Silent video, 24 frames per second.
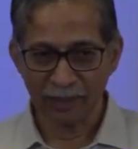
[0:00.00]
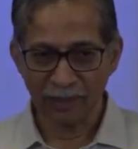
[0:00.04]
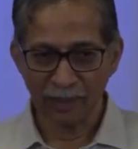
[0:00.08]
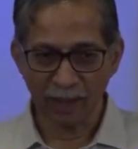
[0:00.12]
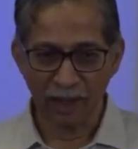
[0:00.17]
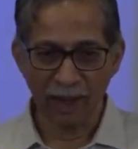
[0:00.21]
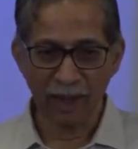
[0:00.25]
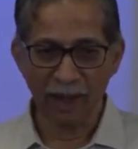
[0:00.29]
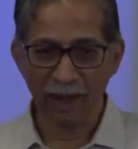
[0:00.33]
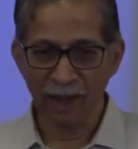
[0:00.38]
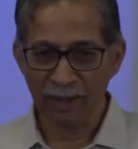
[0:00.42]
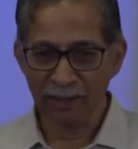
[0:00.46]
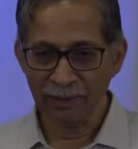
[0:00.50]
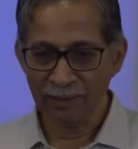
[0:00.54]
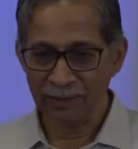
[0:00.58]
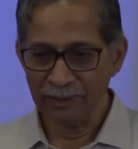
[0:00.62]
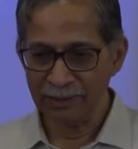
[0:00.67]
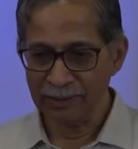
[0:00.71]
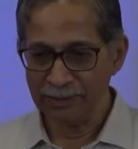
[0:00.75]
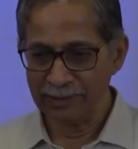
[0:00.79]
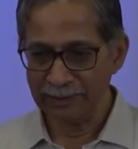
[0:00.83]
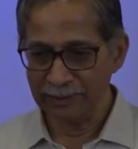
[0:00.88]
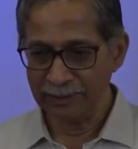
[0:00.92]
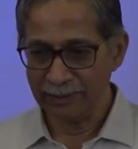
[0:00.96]
R
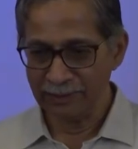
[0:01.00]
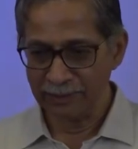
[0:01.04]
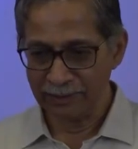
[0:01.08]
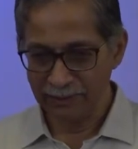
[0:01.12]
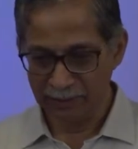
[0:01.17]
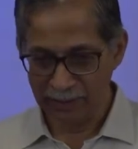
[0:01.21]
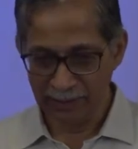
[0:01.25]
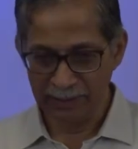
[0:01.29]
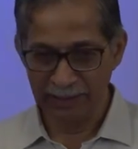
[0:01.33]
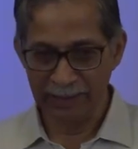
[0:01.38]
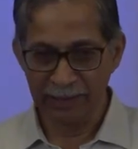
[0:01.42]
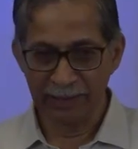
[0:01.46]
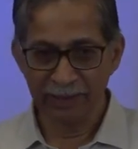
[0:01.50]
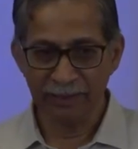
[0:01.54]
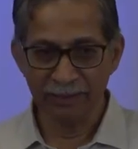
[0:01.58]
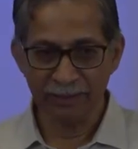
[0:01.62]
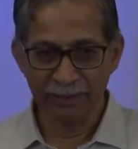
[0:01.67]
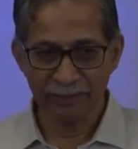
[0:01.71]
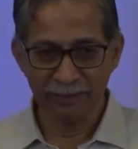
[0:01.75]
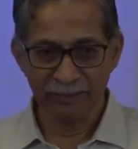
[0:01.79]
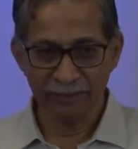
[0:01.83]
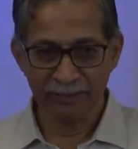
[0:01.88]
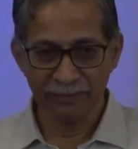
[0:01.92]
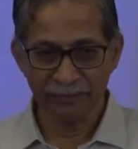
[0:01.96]
3,
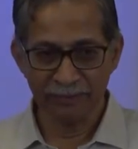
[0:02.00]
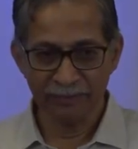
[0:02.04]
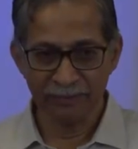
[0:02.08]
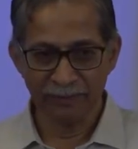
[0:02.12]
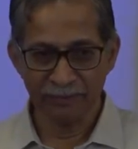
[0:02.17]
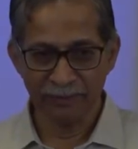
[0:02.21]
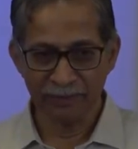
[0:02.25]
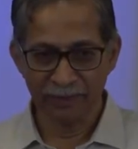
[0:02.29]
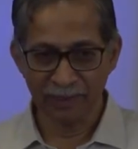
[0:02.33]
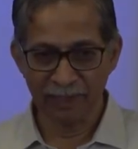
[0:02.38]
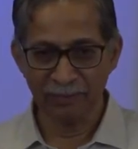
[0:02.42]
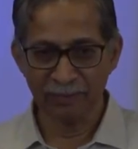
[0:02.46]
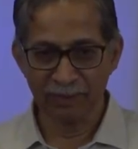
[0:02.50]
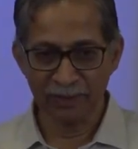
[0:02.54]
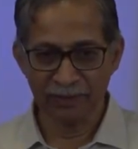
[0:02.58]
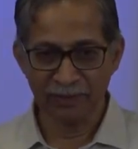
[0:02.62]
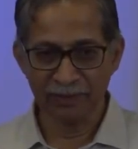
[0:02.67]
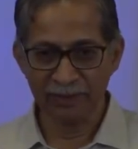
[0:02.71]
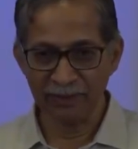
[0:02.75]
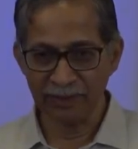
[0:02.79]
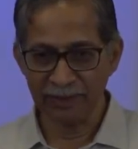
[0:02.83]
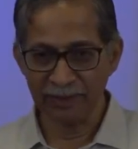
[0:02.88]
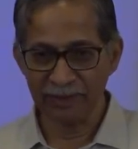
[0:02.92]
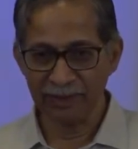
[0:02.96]
3
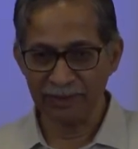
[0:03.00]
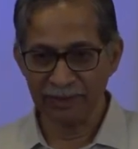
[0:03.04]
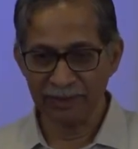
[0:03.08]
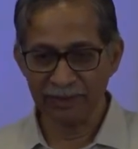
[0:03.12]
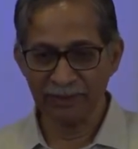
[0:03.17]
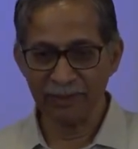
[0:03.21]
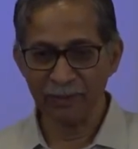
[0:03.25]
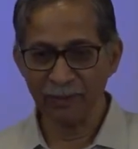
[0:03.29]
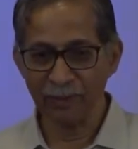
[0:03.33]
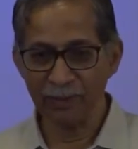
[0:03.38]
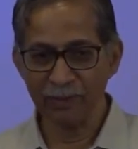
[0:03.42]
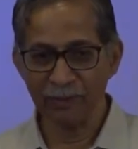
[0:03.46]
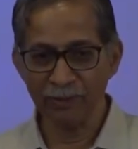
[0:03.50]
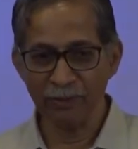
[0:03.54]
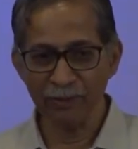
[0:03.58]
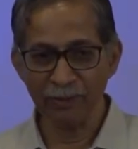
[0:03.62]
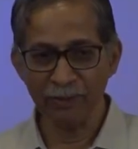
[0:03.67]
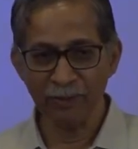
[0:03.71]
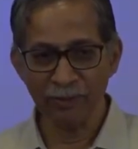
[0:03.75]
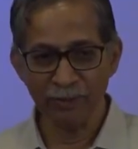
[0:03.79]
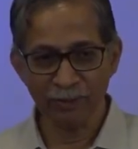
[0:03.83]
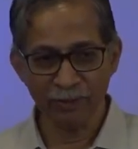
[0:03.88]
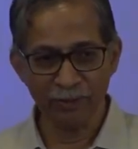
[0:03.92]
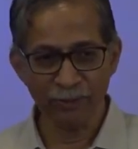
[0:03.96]
plus 3 is equal
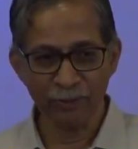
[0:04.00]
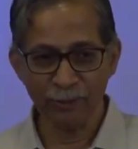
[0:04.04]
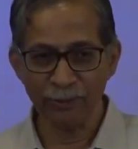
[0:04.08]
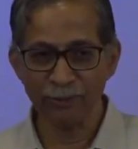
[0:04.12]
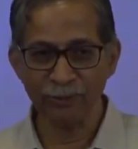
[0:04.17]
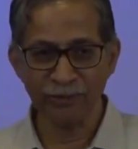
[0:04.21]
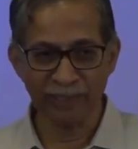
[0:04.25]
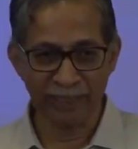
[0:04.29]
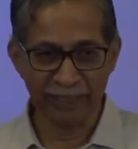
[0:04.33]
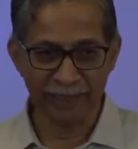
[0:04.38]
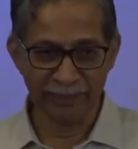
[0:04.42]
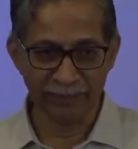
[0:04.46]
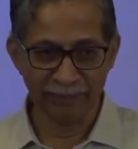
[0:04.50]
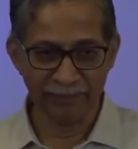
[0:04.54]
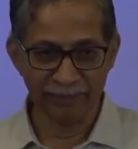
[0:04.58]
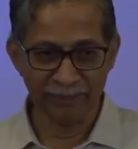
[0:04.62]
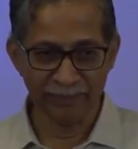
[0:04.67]
to 2J,